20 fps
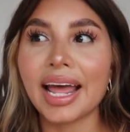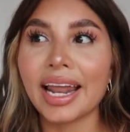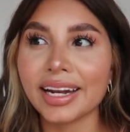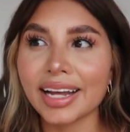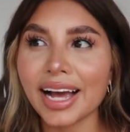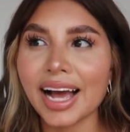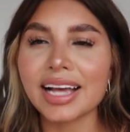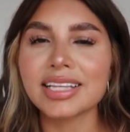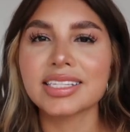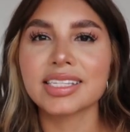And
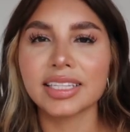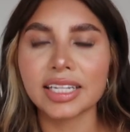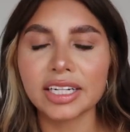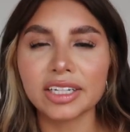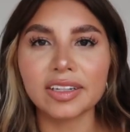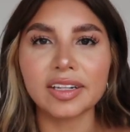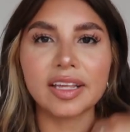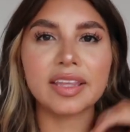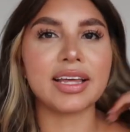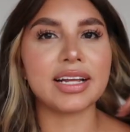guys,
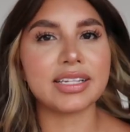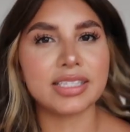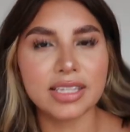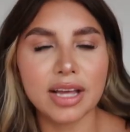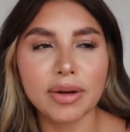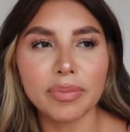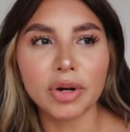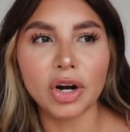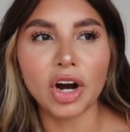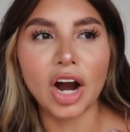literally that
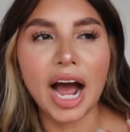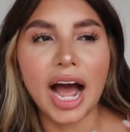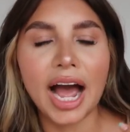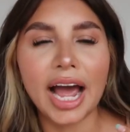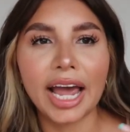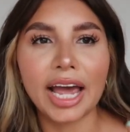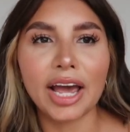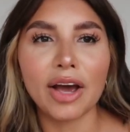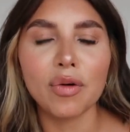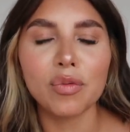summer
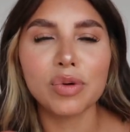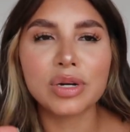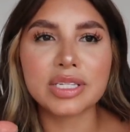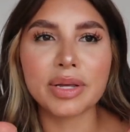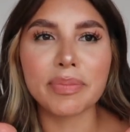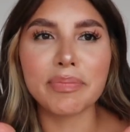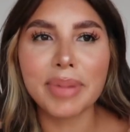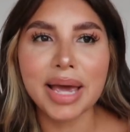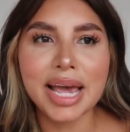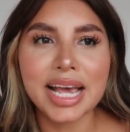I was
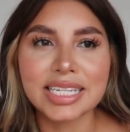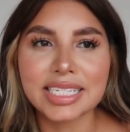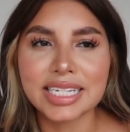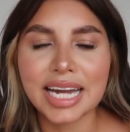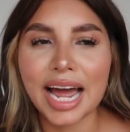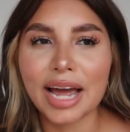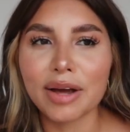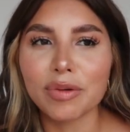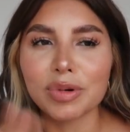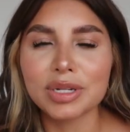amazed.
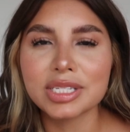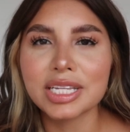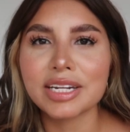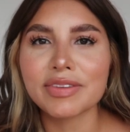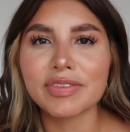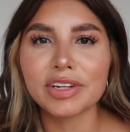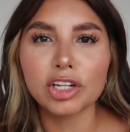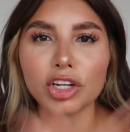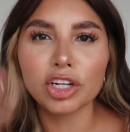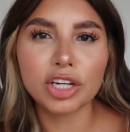I wasn't
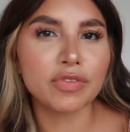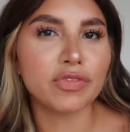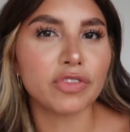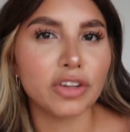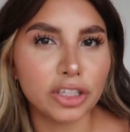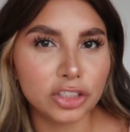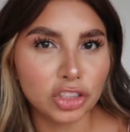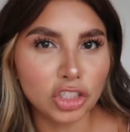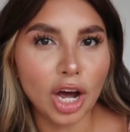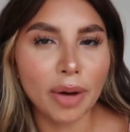even looking
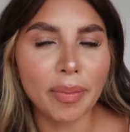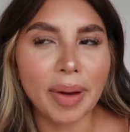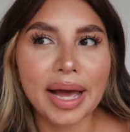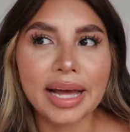for a job.